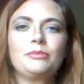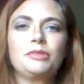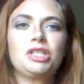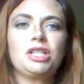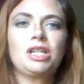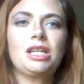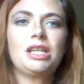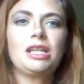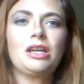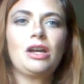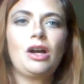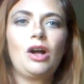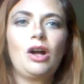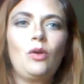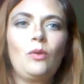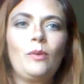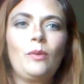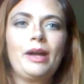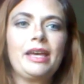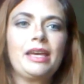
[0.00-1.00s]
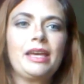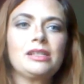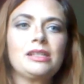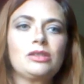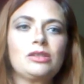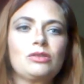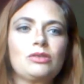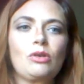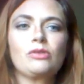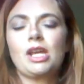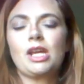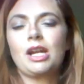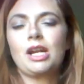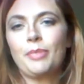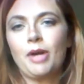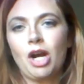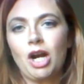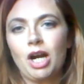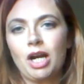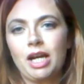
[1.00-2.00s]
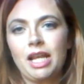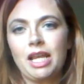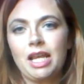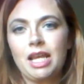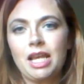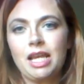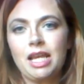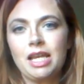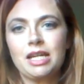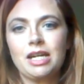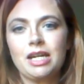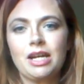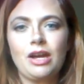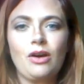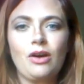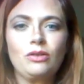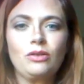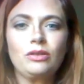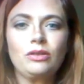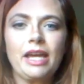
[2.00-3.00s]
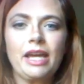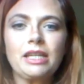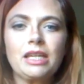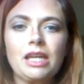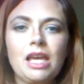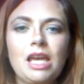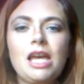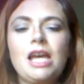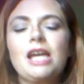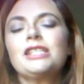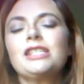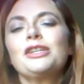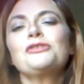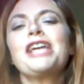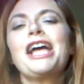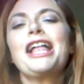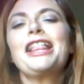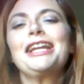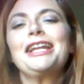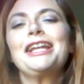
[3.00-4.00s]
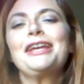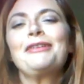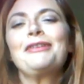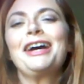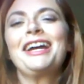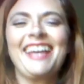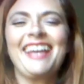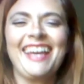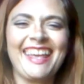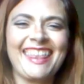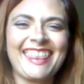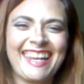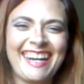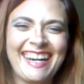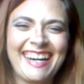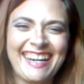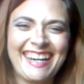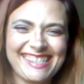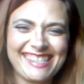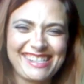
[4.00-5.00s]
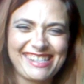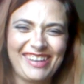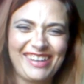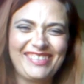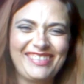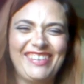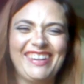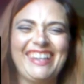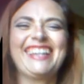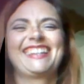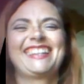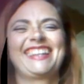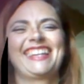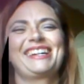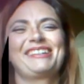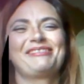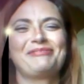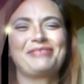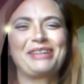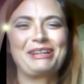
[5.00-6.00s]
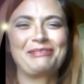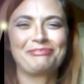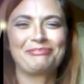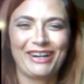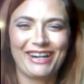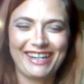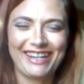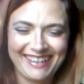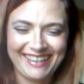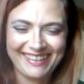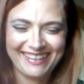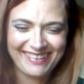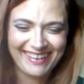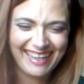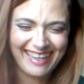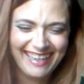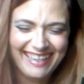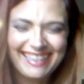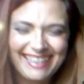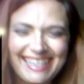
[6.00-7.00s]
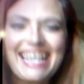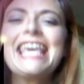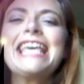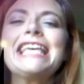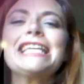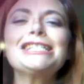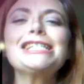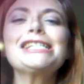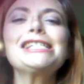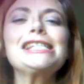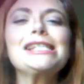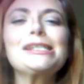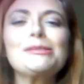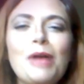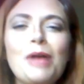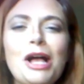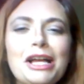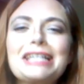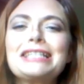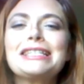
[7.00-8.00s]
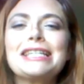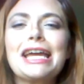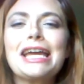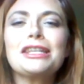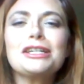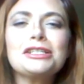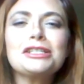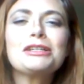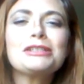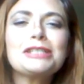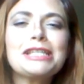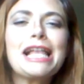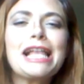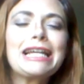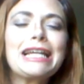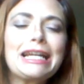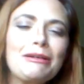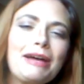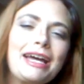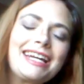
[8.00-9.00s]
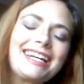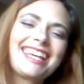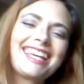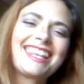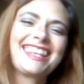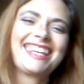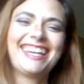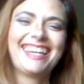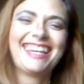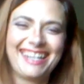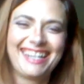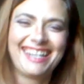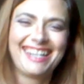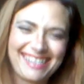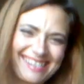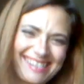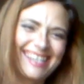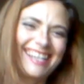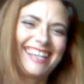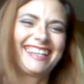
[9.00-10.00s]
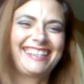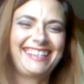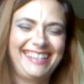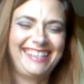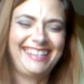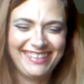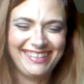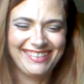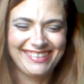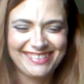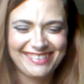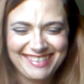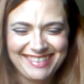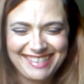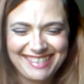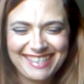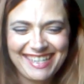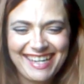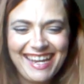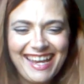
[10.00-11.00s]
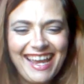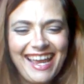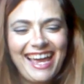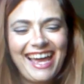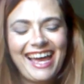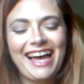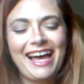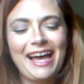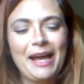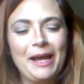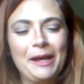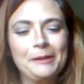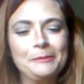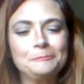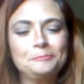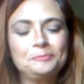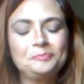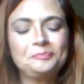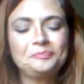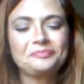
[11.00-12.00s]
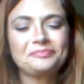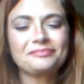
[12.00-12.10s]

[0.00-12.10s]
She always throws on a party, you know, like, don't tell anyone. And then it ends up being like a big party, right? It's just a small get together, don't tell anyone. And then it's like huge. And